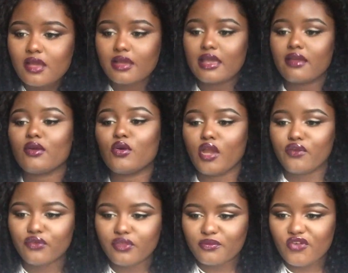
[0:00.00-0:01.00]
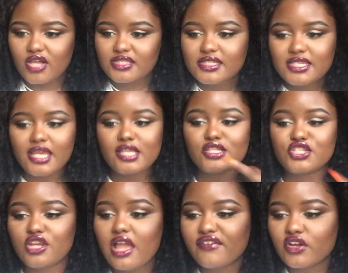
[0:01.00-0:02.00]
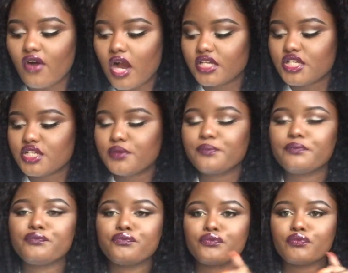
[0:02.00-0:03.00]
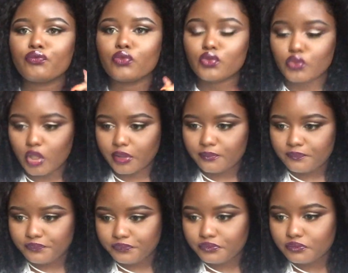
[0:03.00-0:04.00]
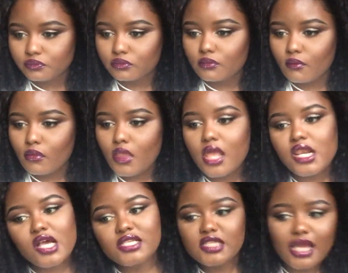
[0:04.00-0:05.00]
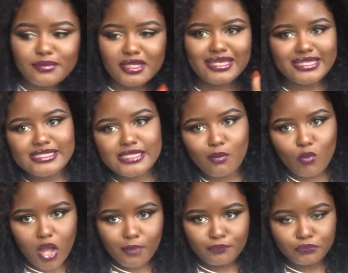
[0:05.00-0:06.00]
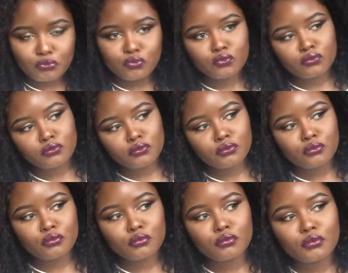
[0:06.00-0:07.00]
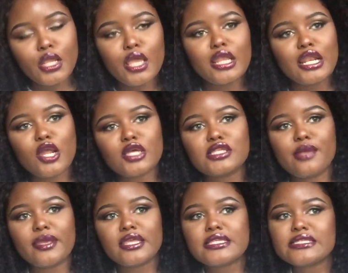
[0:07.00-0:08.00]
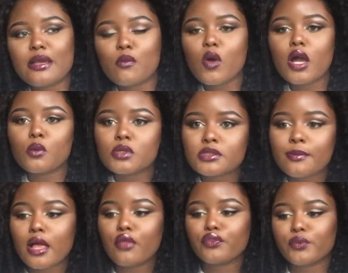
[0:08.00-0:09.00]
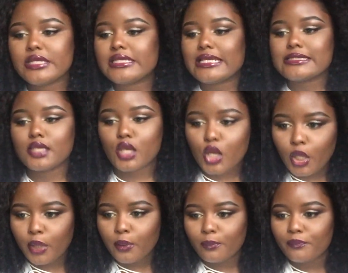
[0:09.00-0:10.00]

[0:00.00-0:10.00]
Okay, I'll go through them fast. Do you have a crush? No. Last time you kissed someone. Last time I kissed someone was about three days ago.